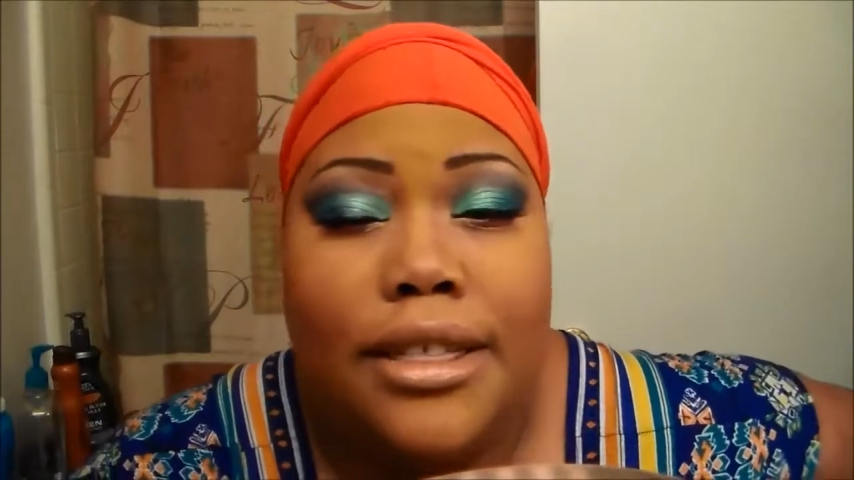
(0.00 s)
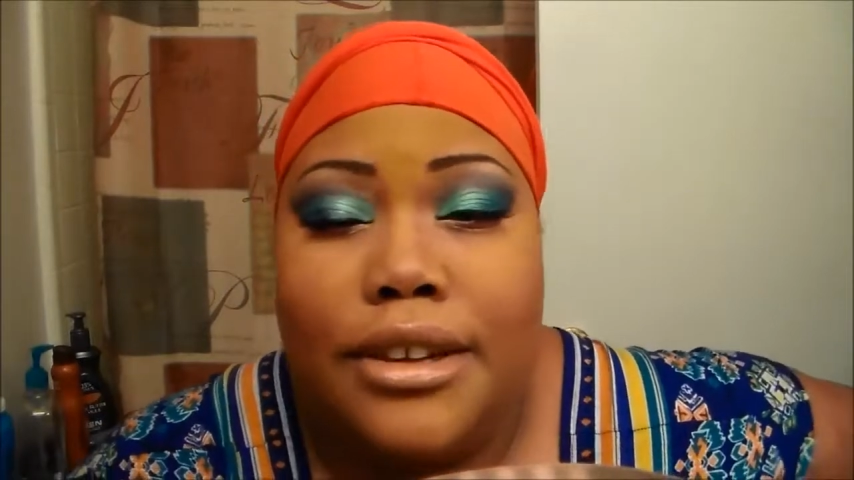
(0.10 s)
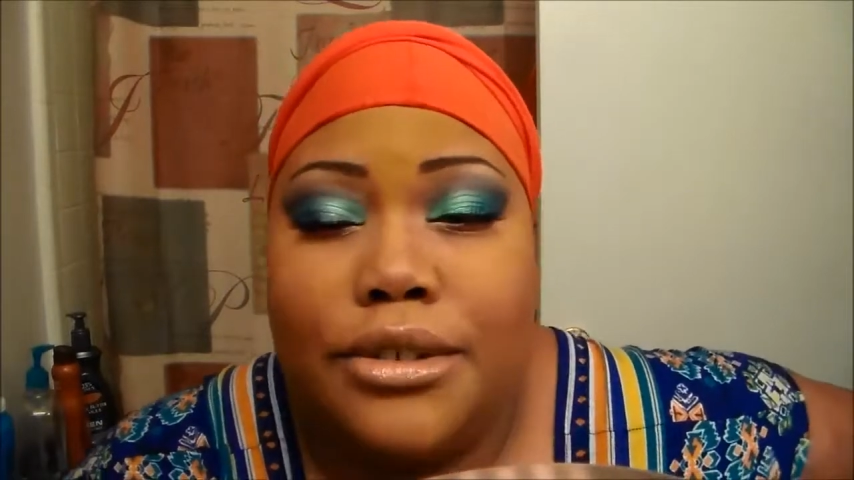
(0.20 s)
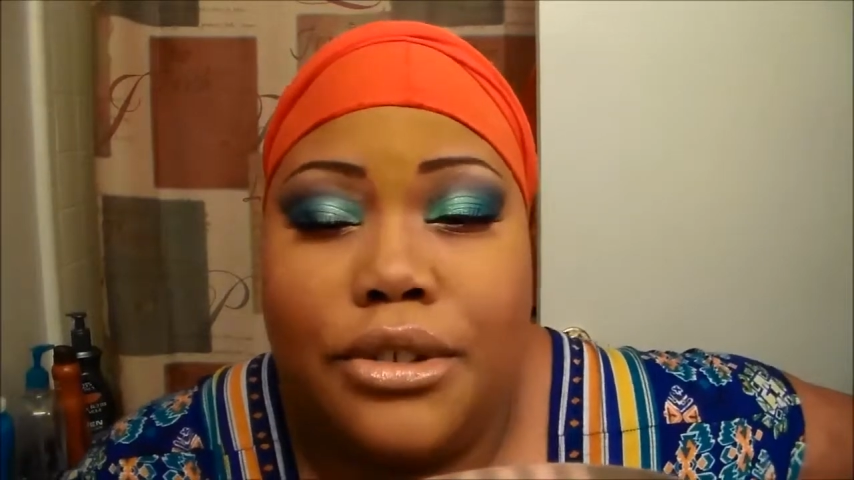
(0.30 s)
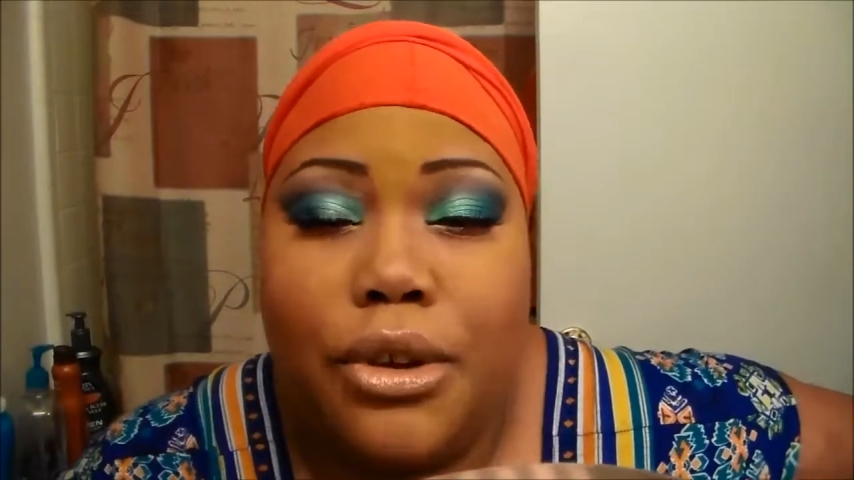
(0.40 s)

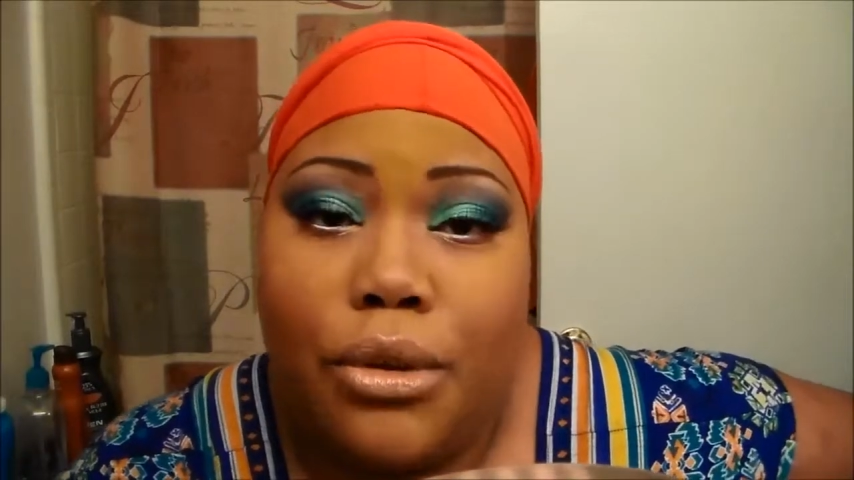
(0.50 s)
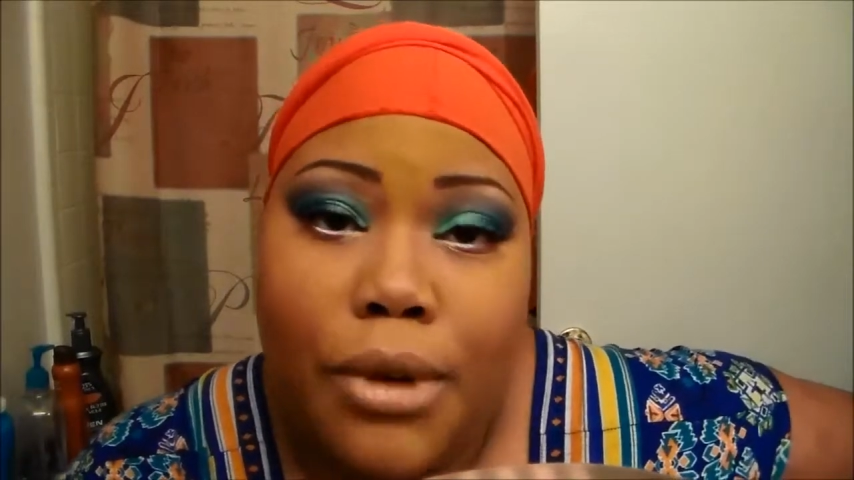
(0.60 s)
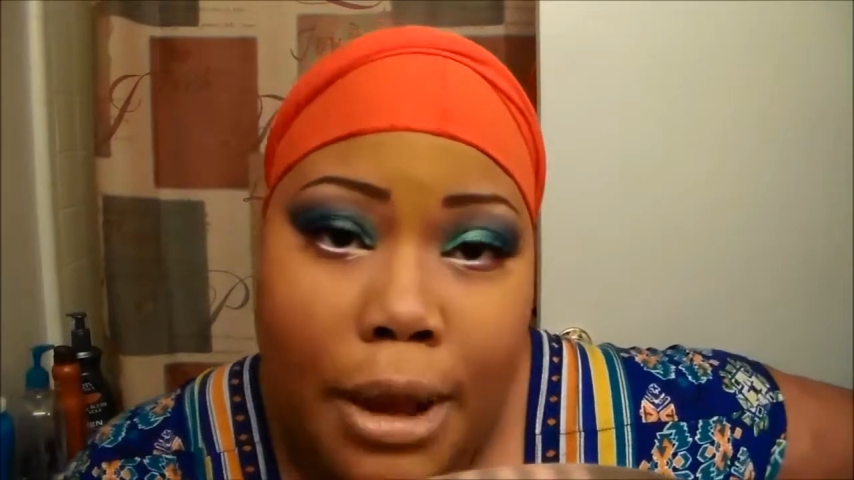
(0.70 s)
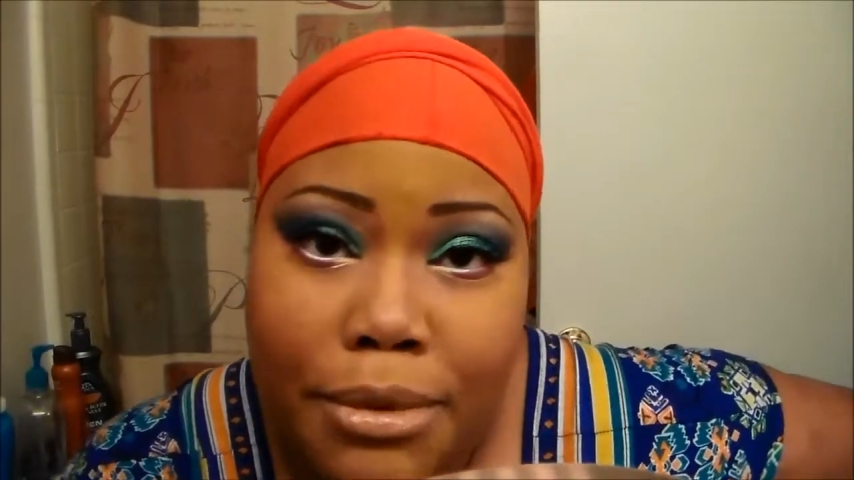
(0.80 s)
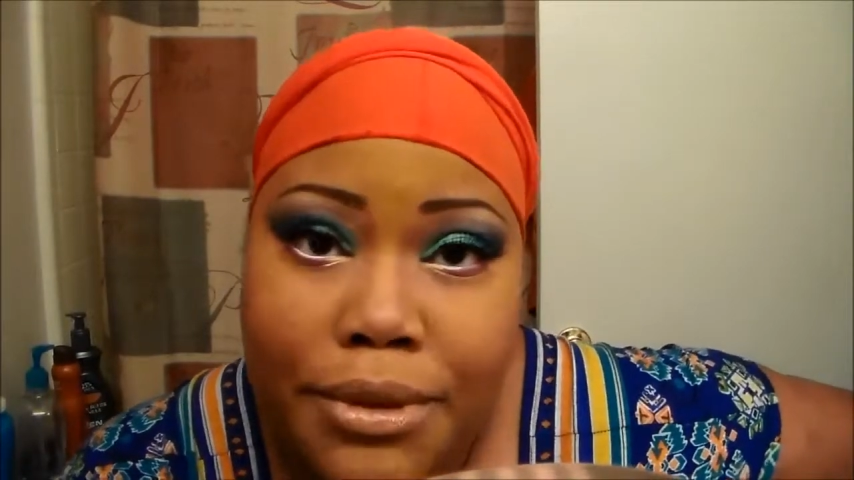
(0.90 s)
There's no
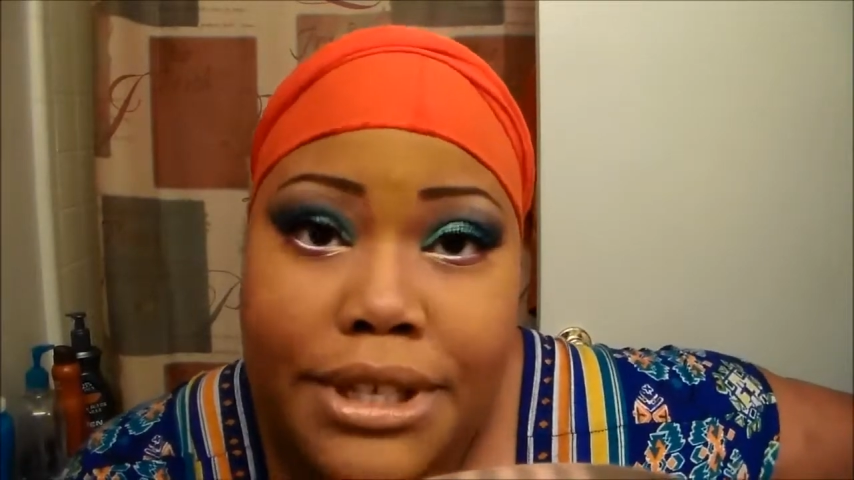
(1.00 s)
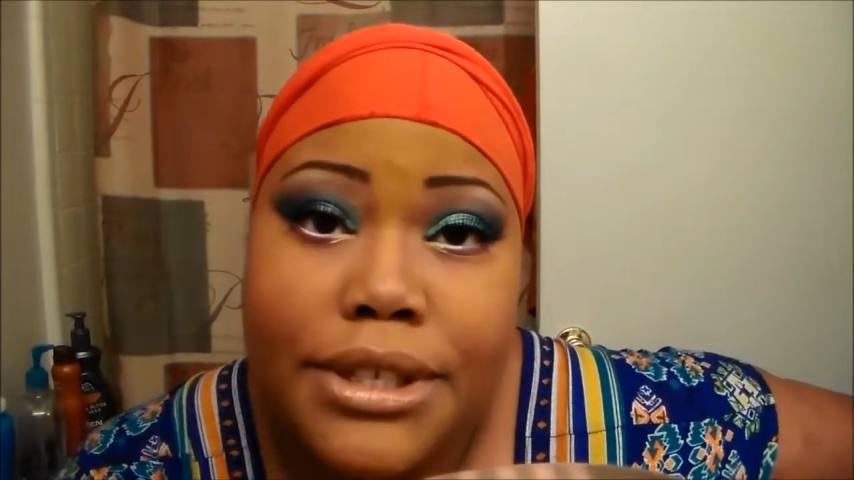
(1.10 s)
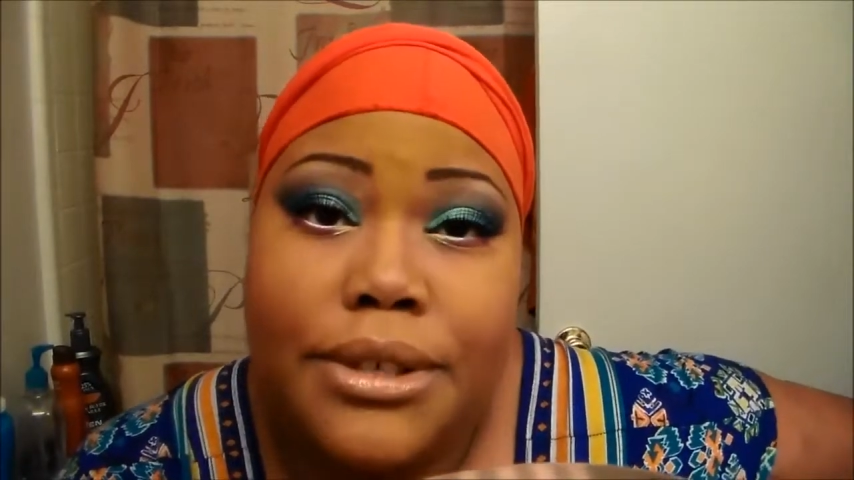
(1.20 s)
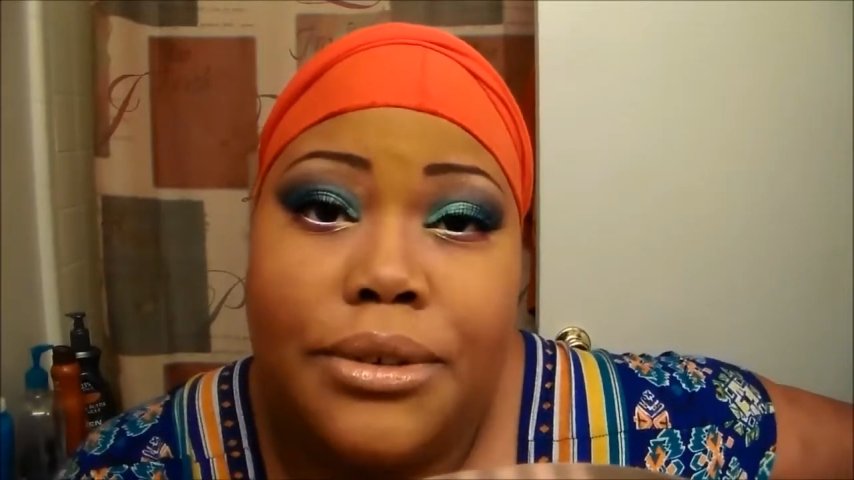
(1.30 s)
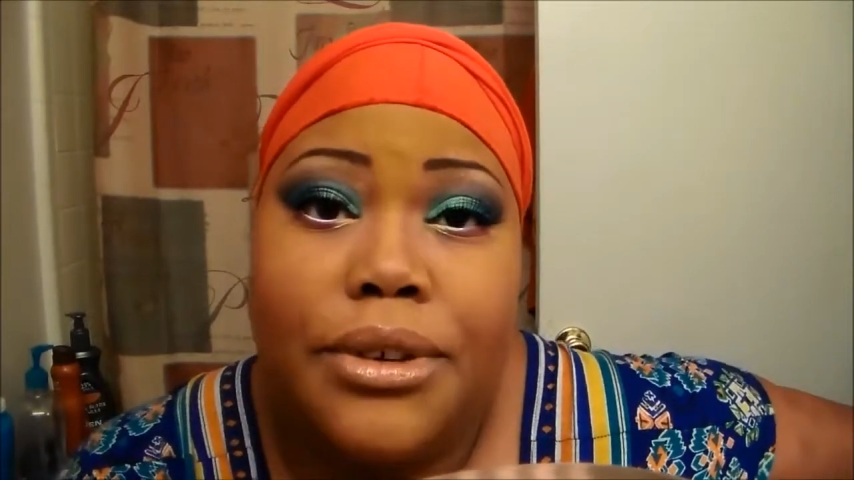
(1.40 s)
rhyme or
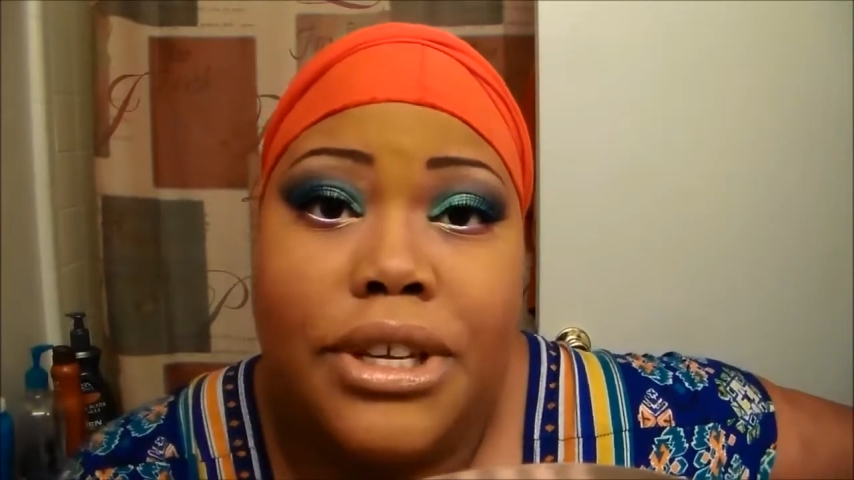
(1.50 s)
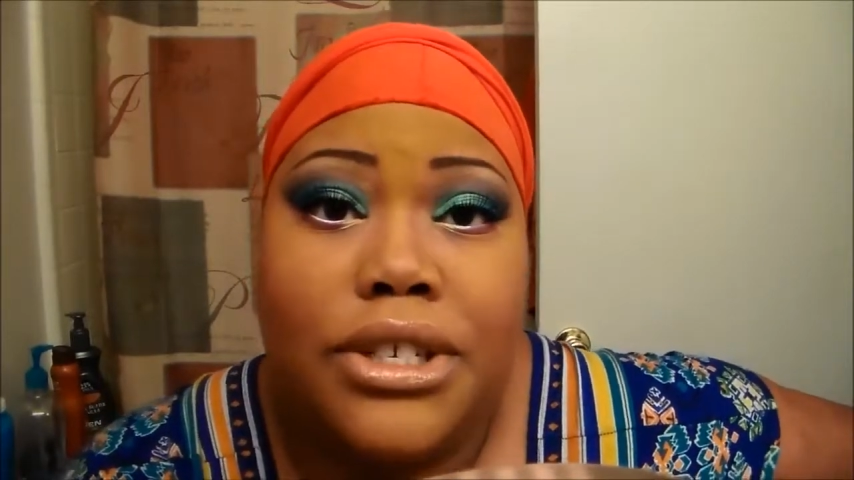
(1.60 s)
reason to it.